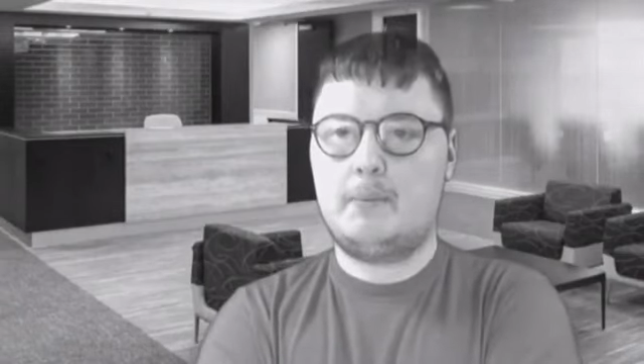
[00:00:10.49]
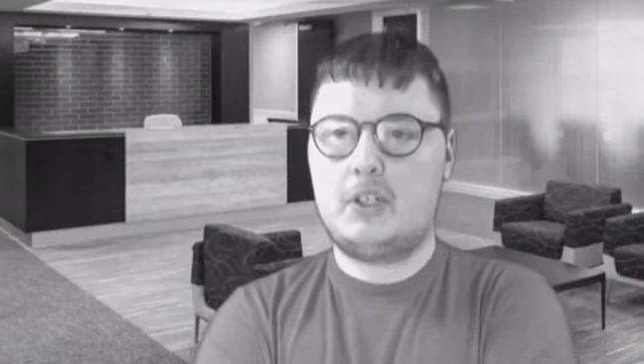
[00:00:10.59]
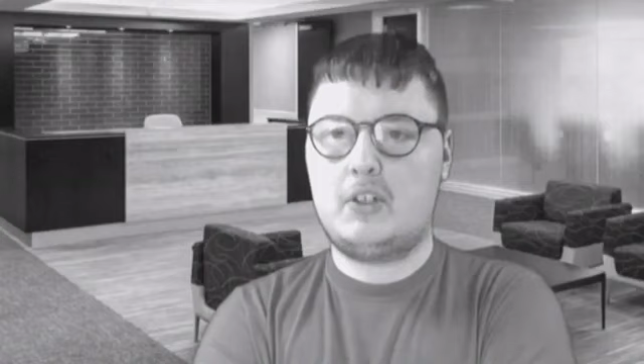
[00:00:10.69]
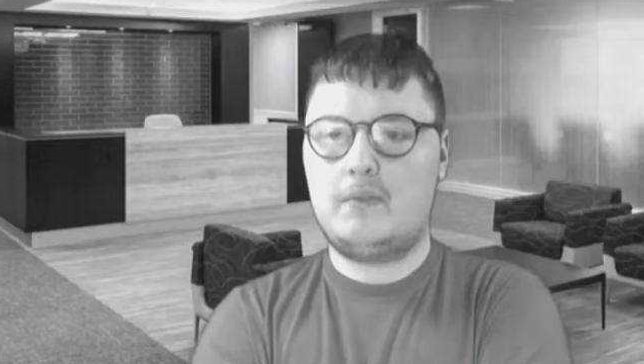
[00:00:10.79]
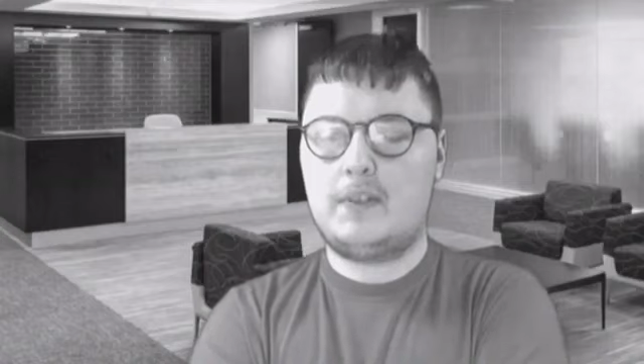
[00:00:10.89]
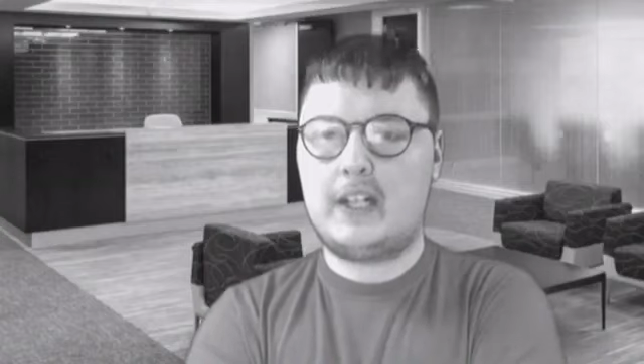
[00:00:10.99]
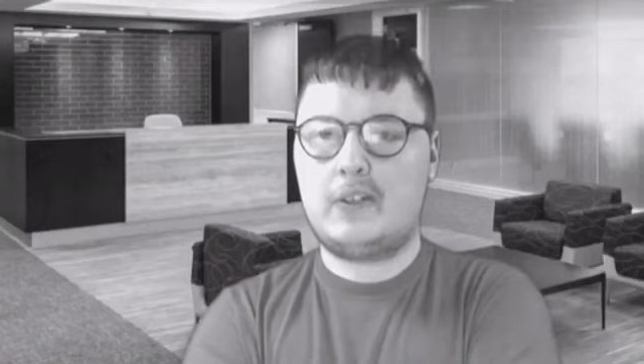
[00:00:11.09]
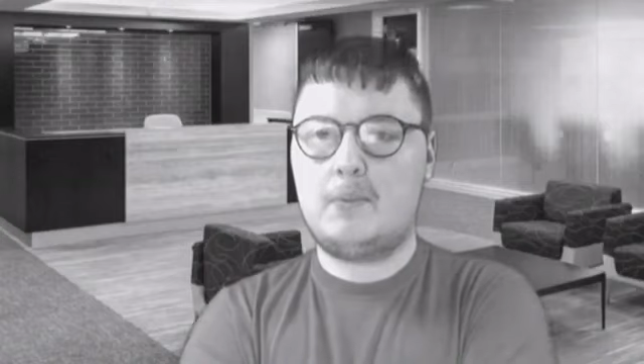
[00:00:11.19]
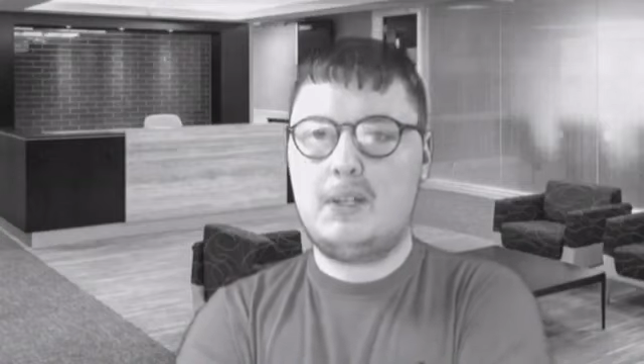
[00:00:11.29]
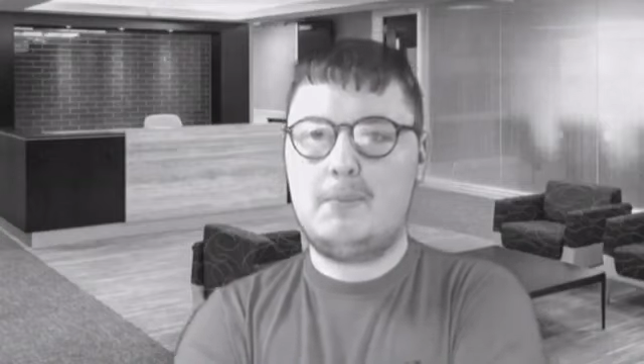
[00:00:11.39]
But don't
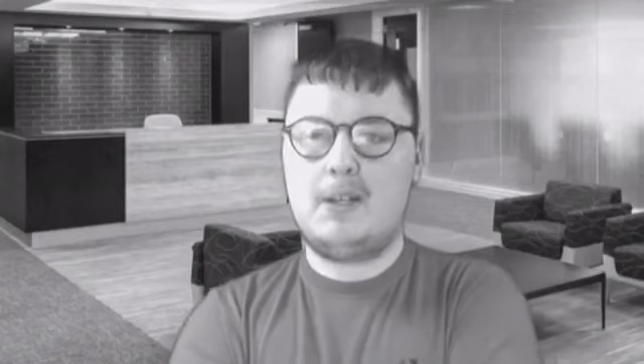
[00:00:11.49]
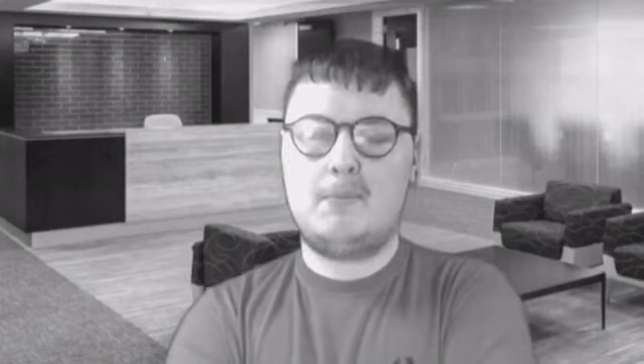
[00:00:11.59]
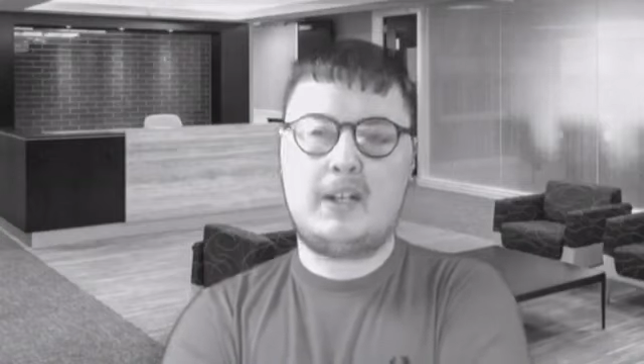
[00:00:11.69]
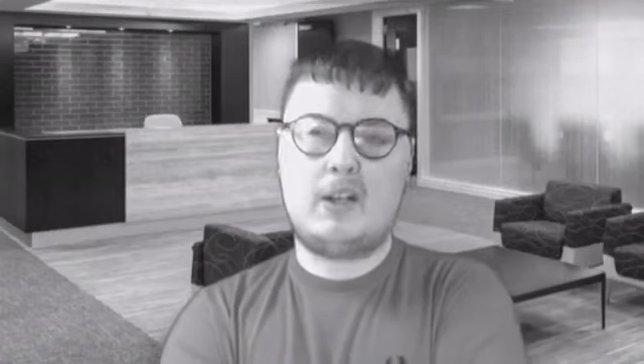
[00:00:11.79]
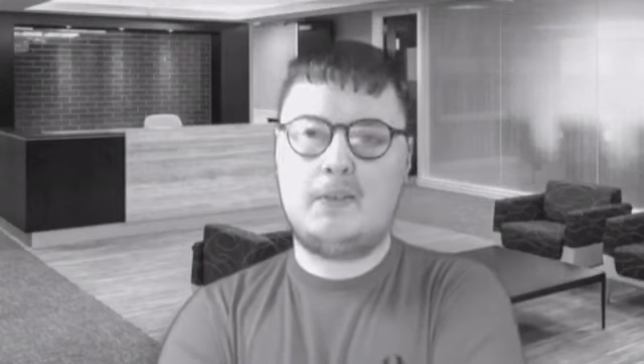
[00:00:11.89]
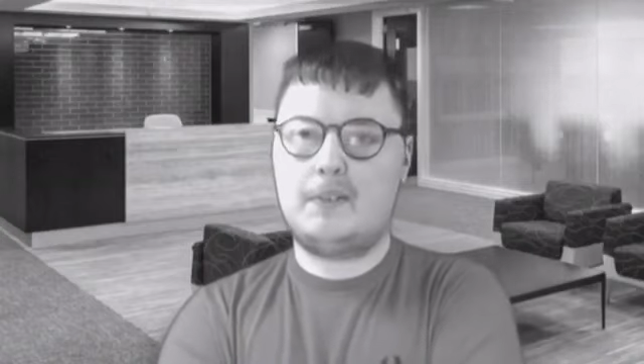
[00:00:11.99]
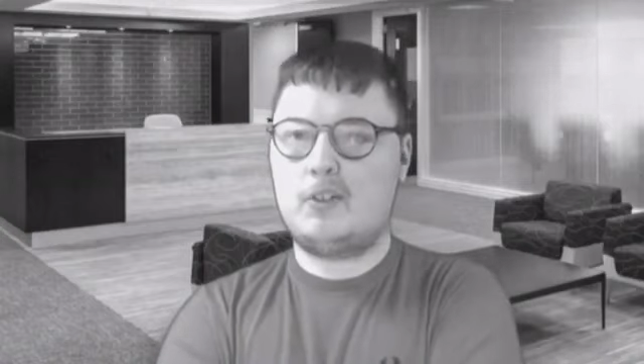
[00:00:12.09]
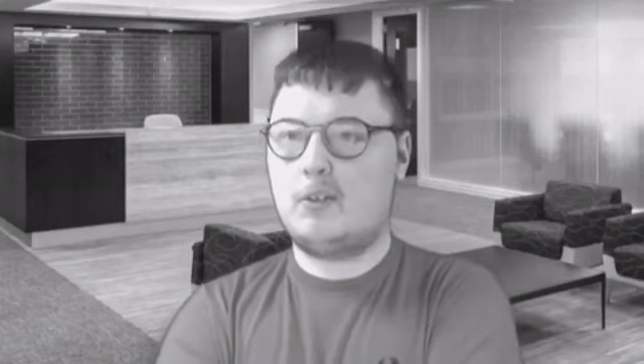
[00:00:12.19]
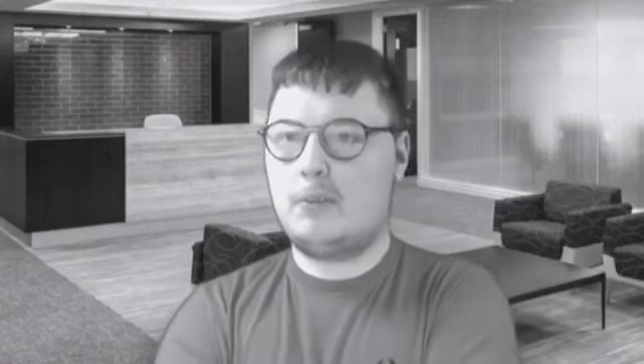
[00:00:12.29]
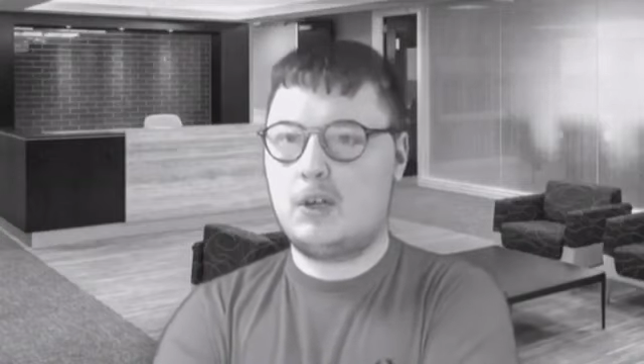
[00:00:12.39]
forget to meet me in my
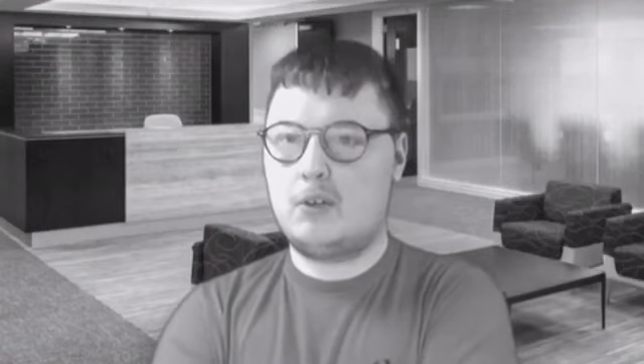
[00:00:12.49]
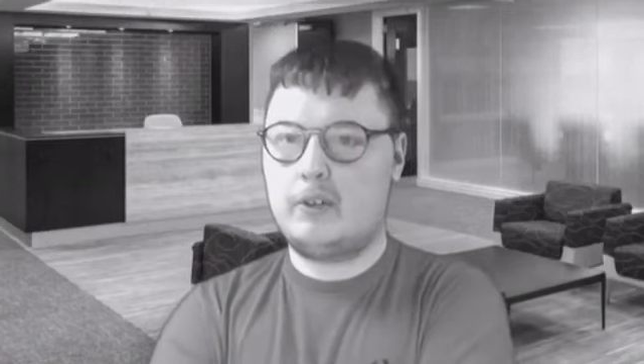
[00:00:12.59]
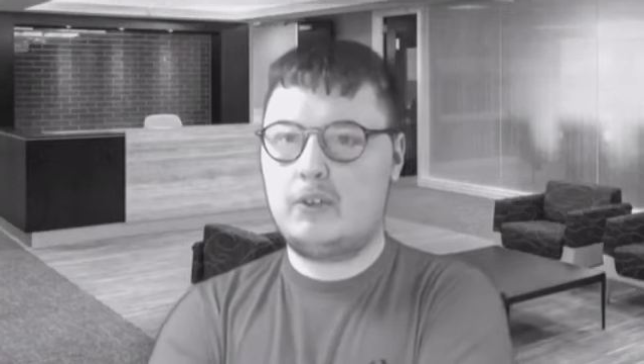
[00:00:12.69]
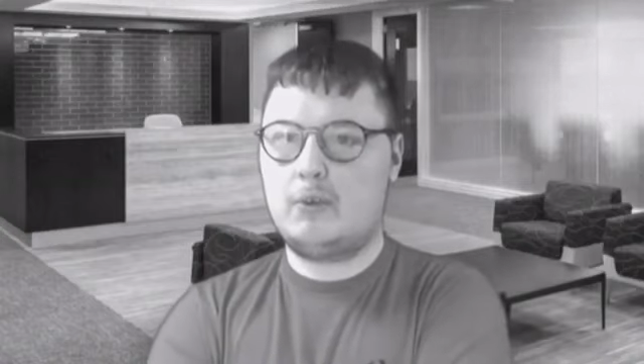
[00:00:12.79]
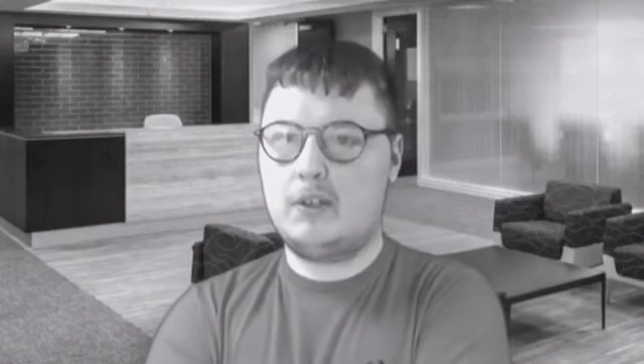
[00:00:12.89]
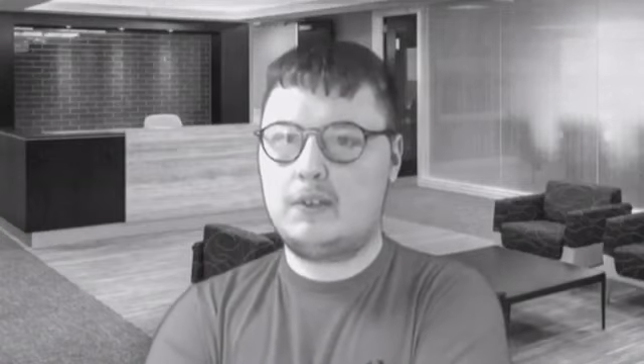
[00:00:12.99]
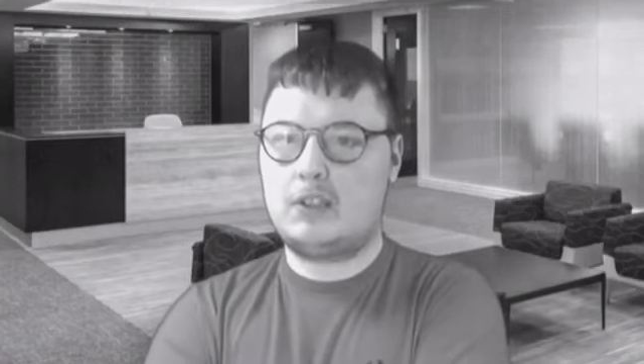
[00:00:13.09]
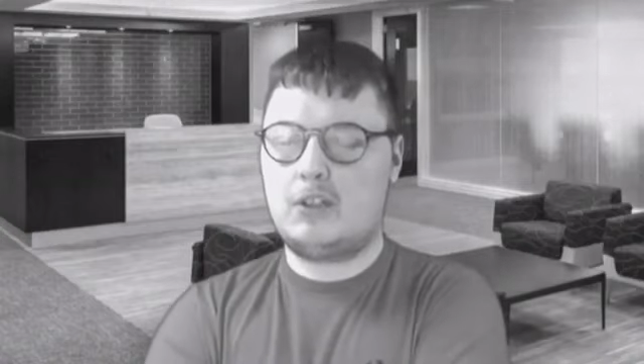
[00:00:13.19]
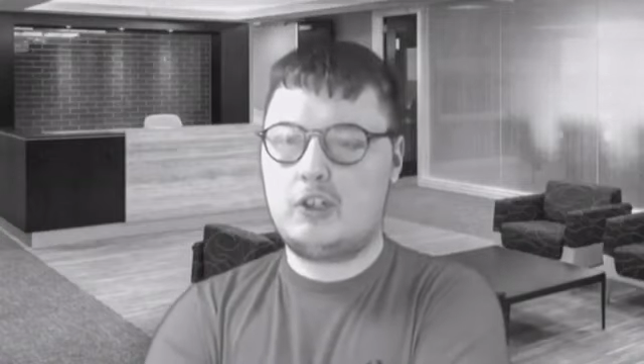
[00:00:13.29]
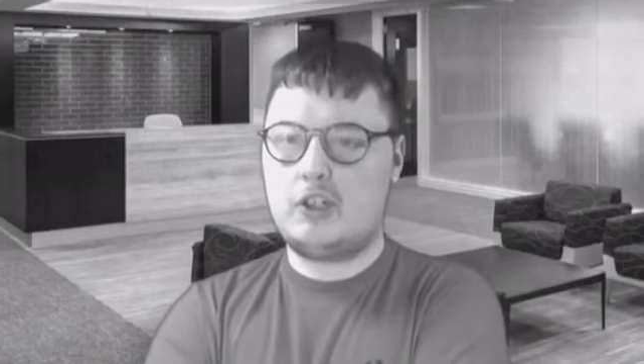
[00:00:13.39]
office tomorrow at 12
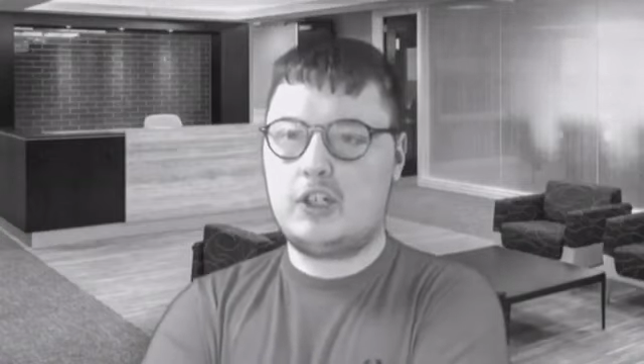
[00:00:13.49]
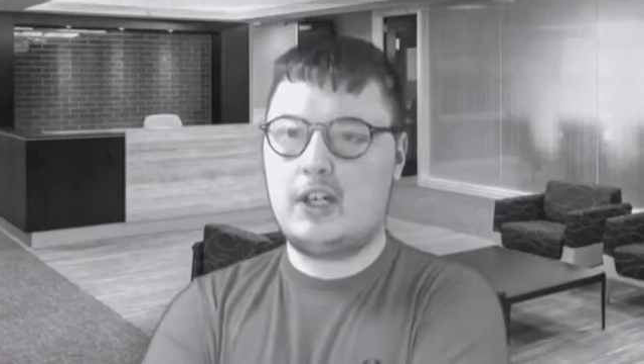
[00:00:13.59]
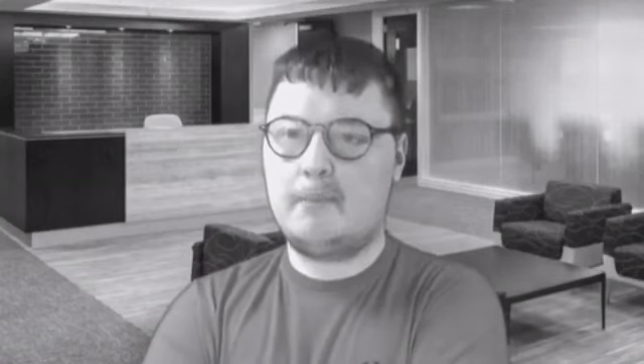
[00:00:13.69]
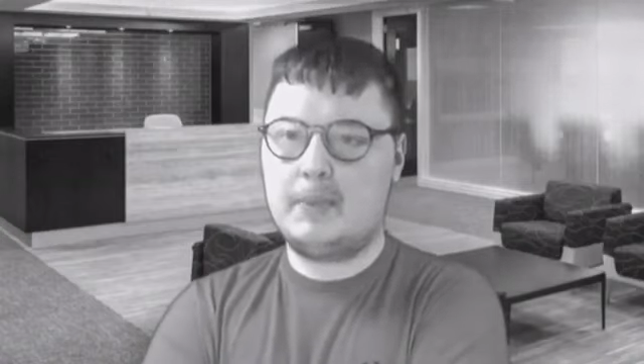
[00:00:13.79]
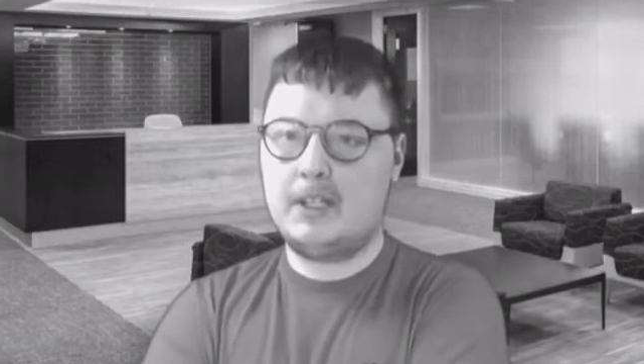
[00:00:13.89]
o'clock sharp.